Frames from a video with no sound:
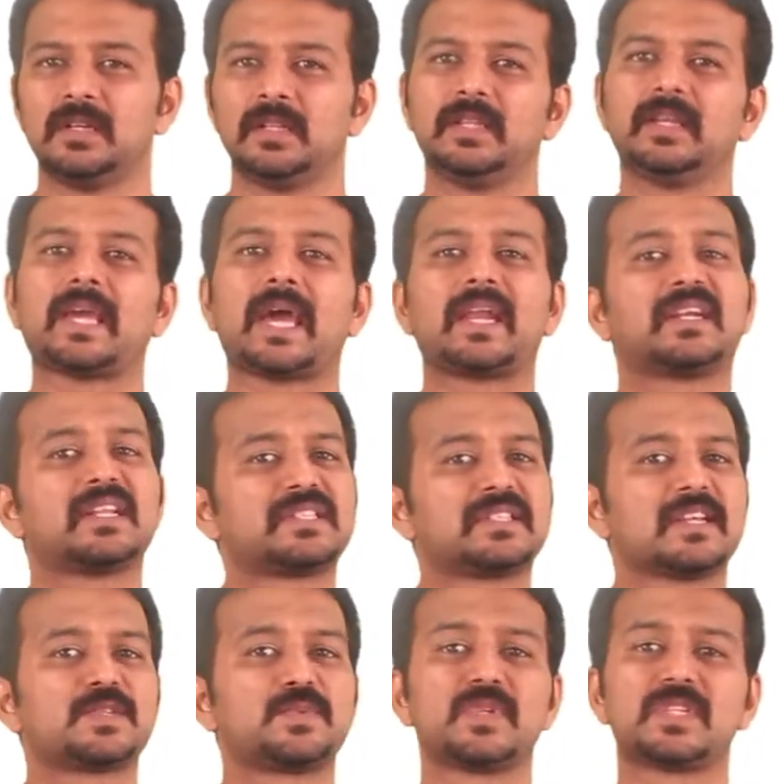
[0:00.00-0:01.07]
The
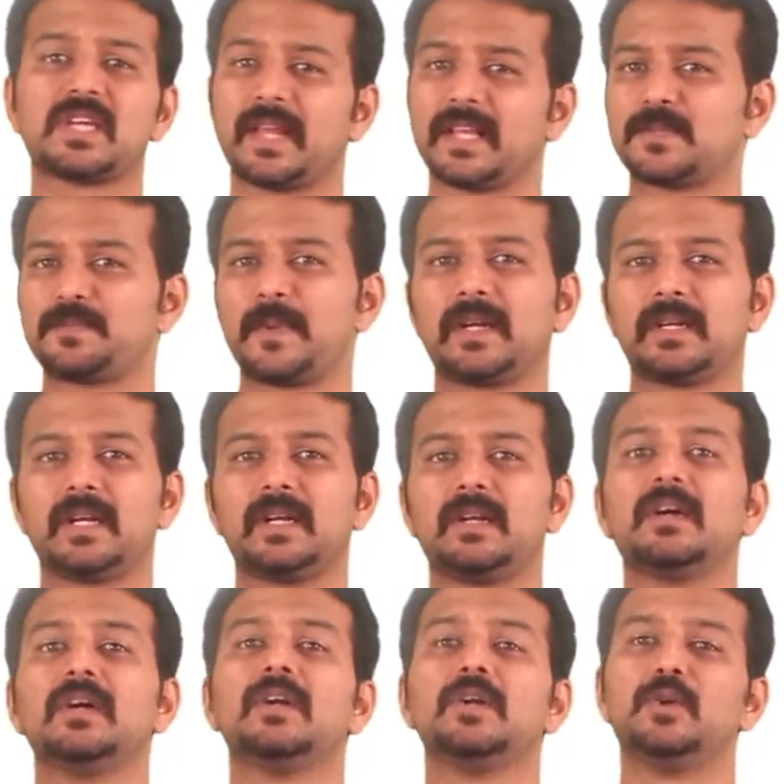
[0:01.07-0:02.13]
characteristics which are expected
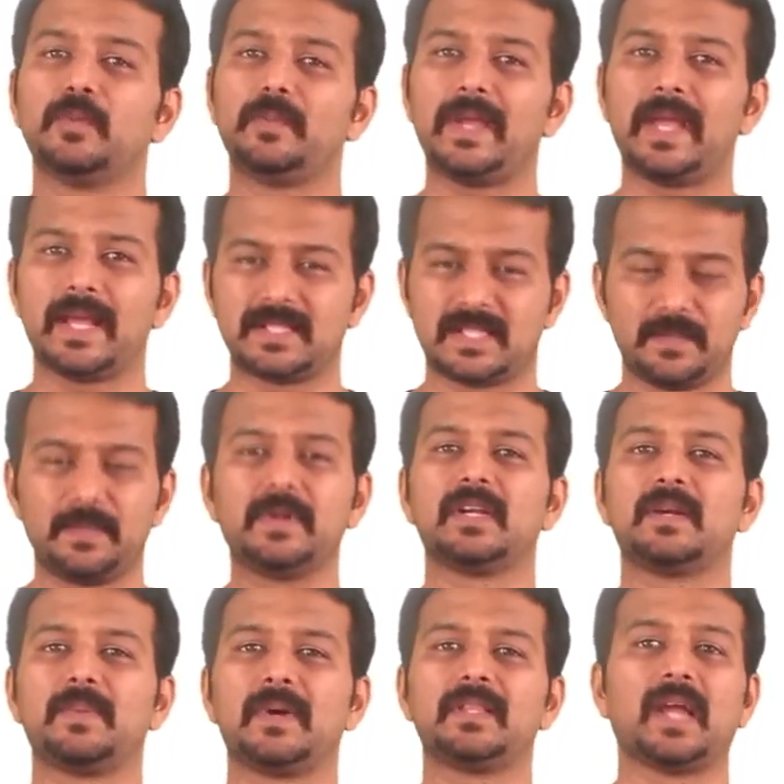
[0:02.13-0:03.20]
to be
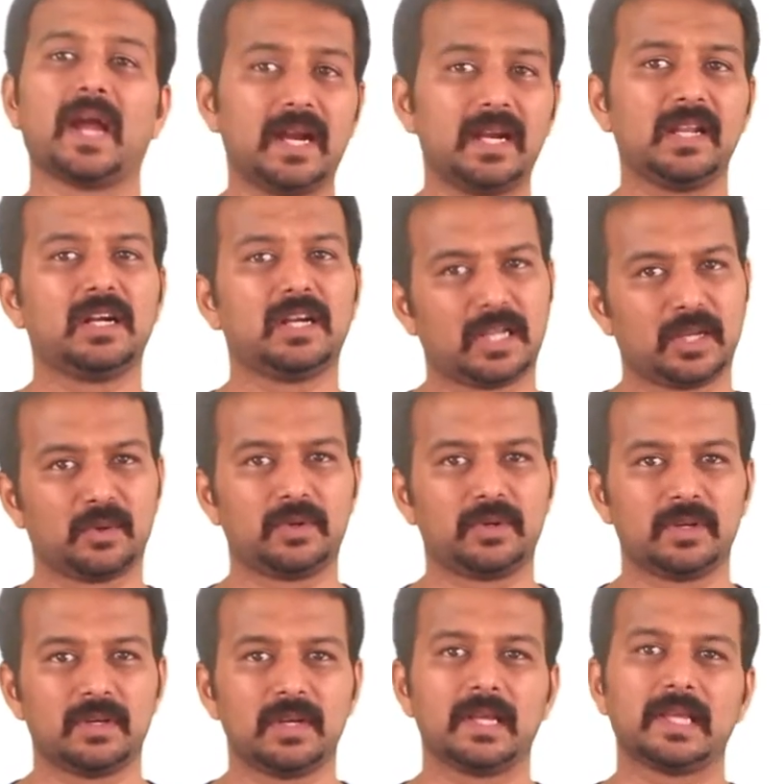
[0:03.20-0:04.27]
exhibited by the ideal diode
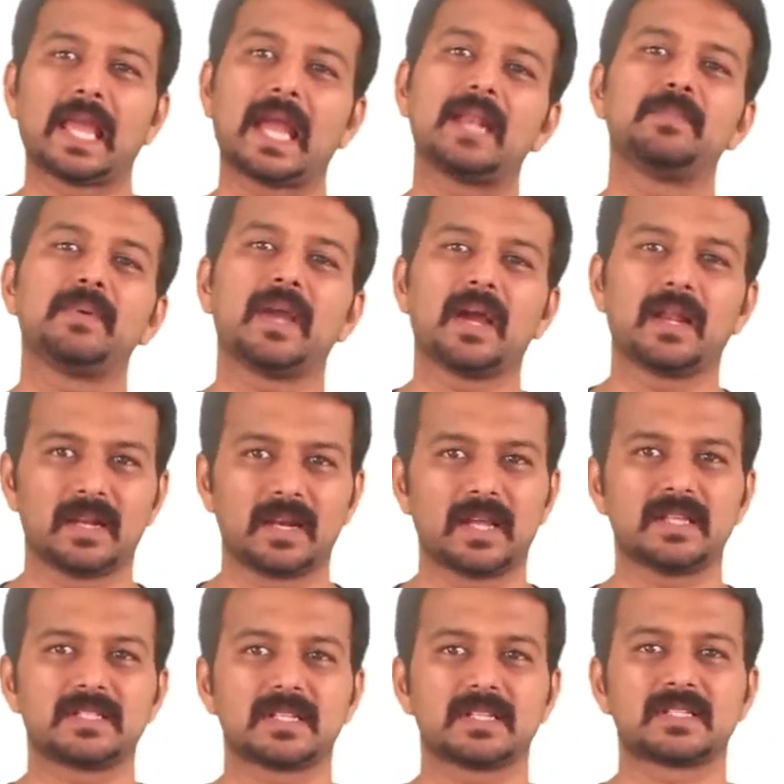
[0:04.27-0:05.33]
can be
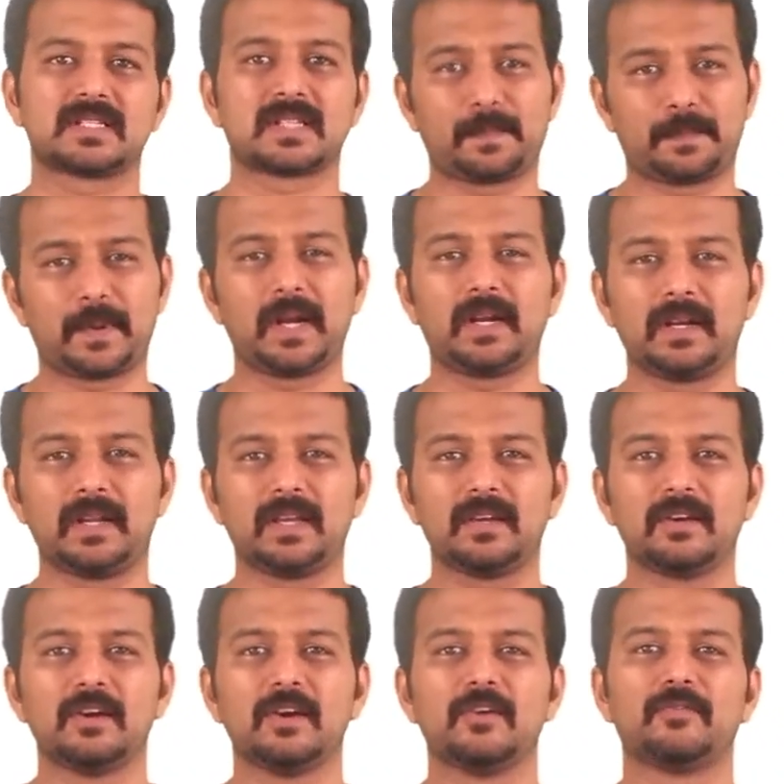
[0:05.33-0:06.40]
analyzed separately
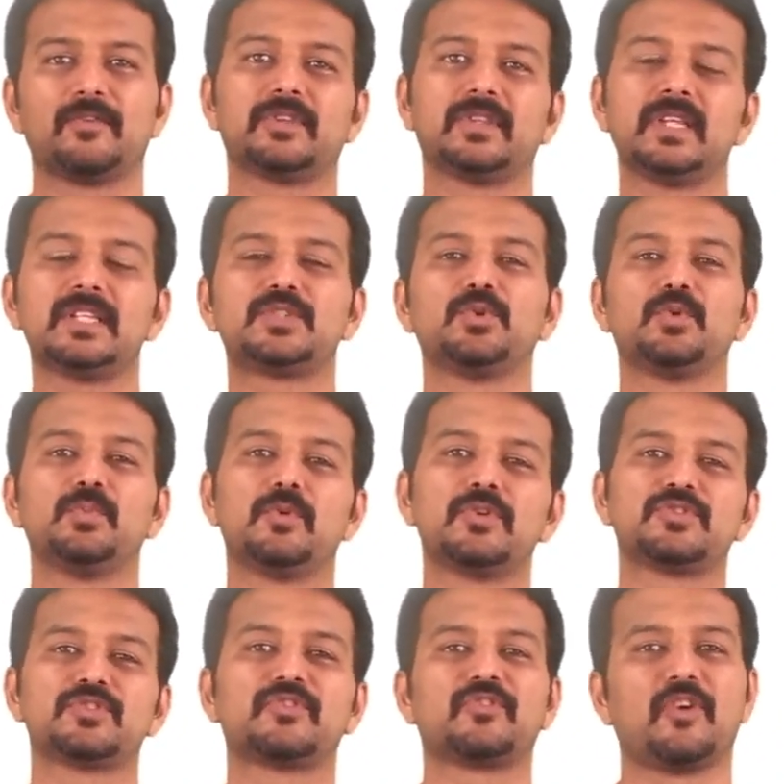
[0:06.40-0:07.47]
for these two
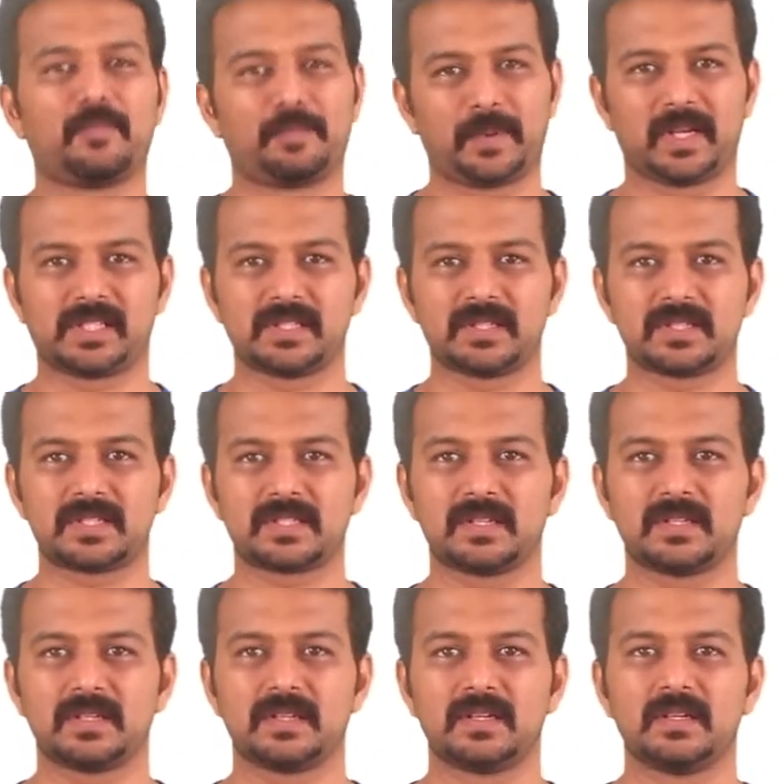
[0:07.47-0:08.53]
modes of operations.
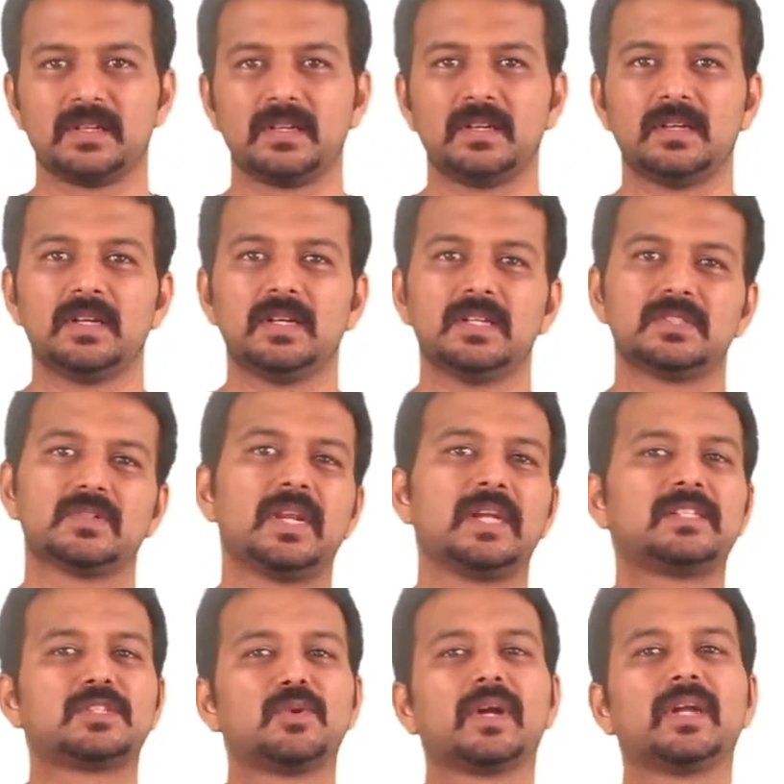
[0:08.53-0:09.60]
So
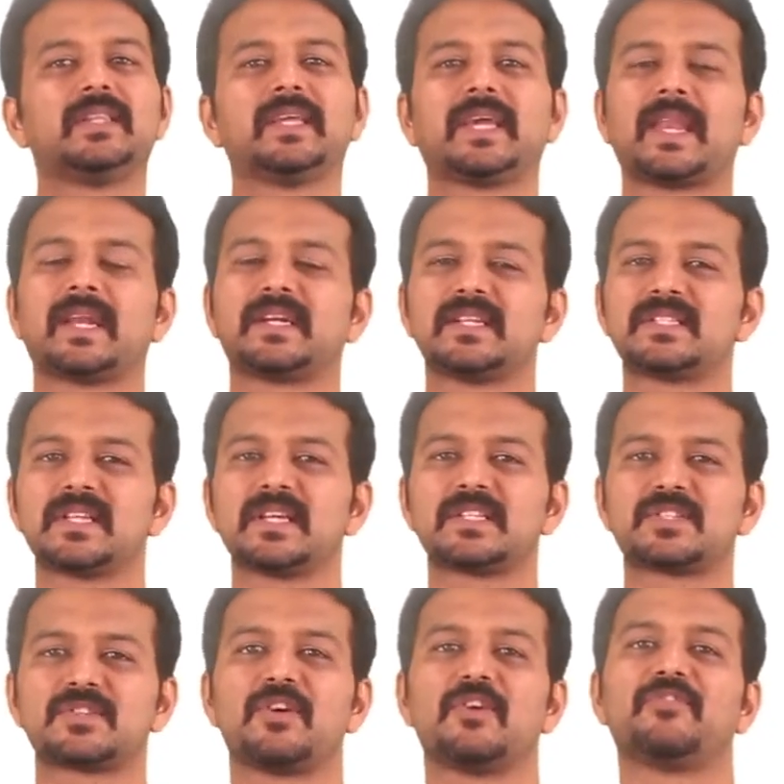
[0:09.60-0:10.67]
let's look at the
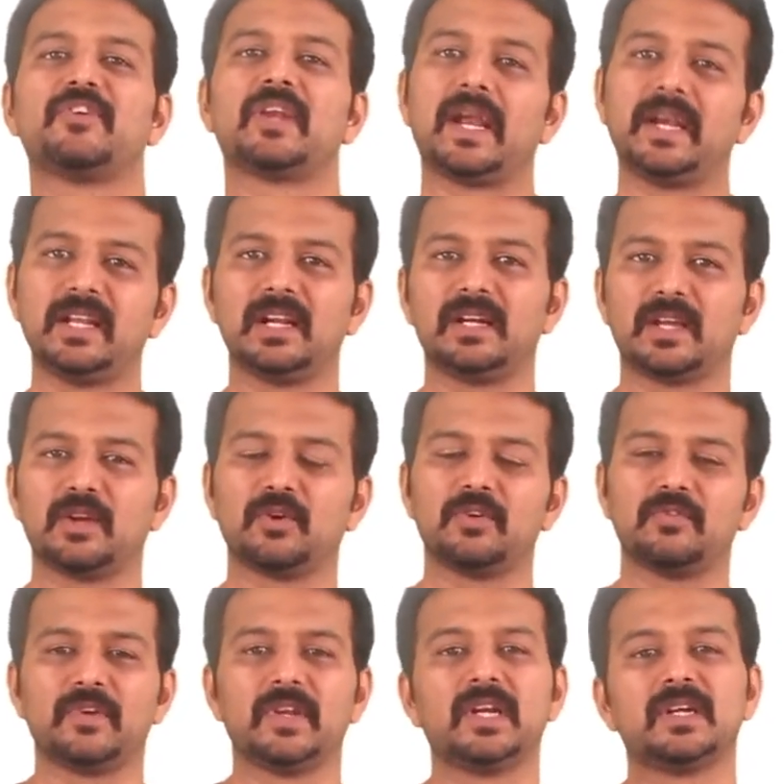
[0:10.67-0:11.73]
characteristics of an ideal diode
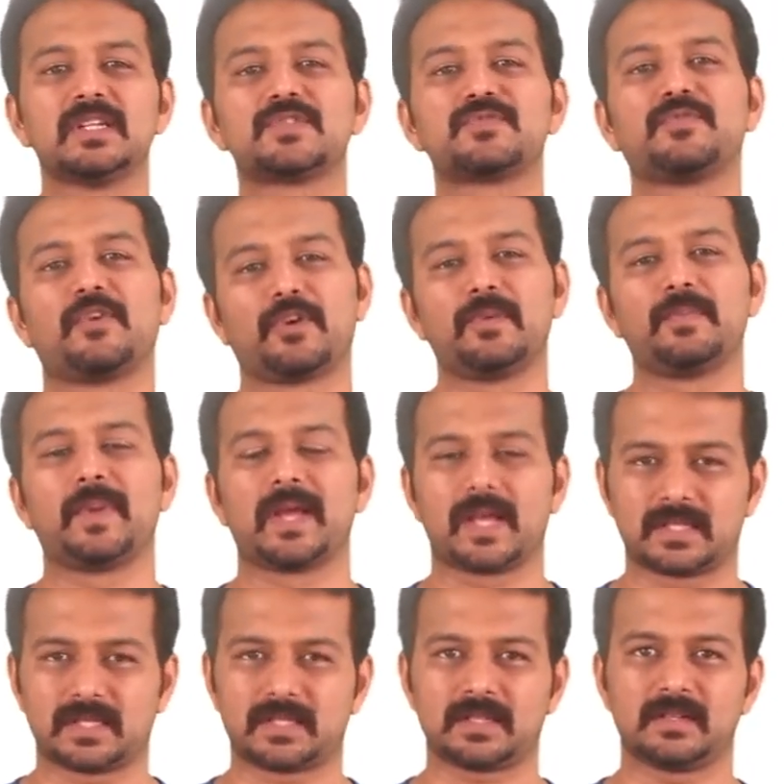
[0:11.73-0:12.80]
when it is forward
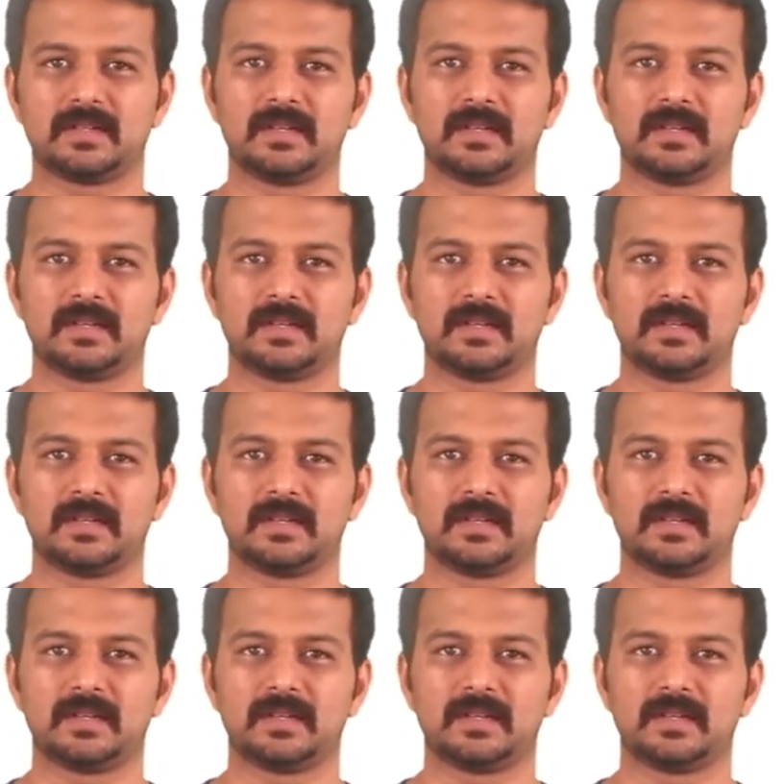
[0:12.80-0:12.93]
biased.